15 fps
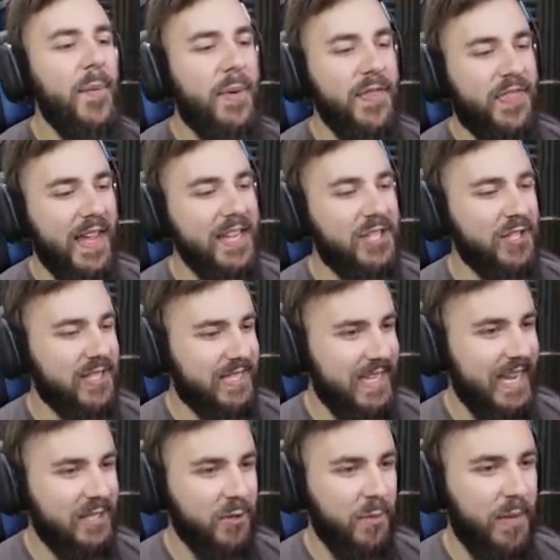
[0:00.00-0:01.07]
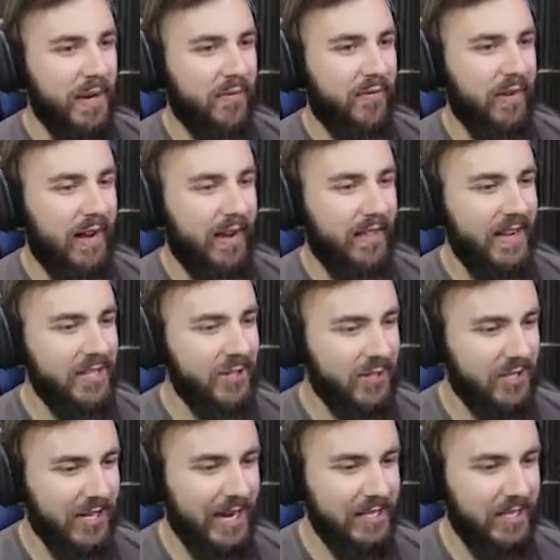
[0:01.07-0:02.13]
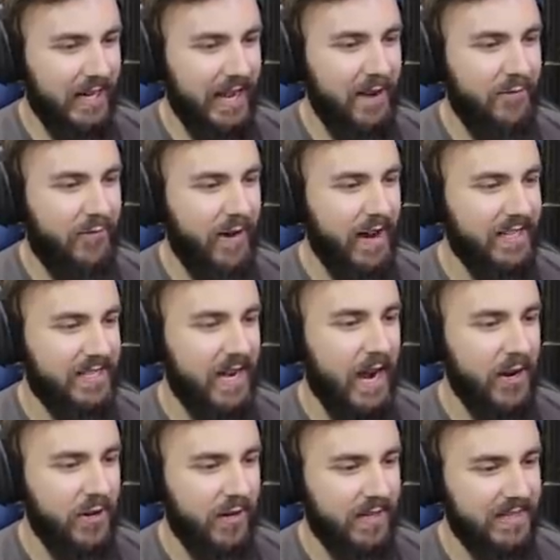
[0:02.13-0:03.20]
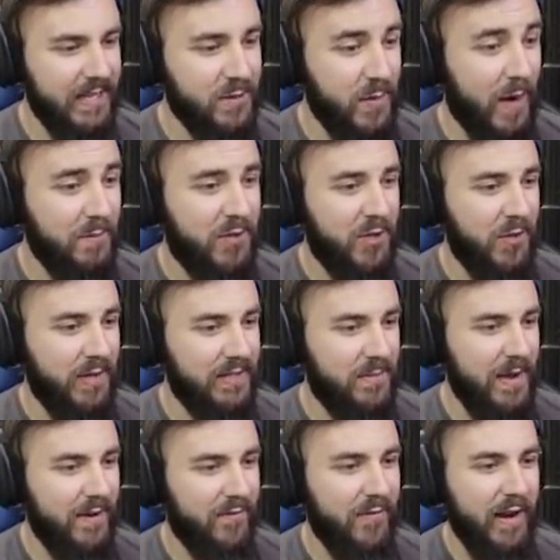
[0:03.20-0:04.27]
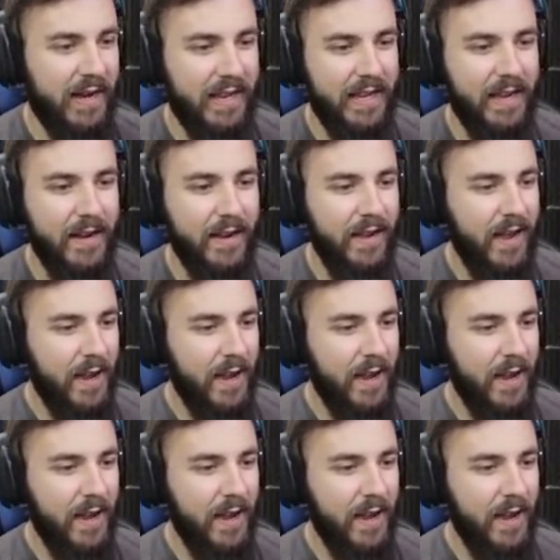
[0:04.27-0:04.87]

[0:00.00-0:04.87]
But there's your saddle, big fella. There's your saddle. How fast are you? Because that's what I'm curious about finding out.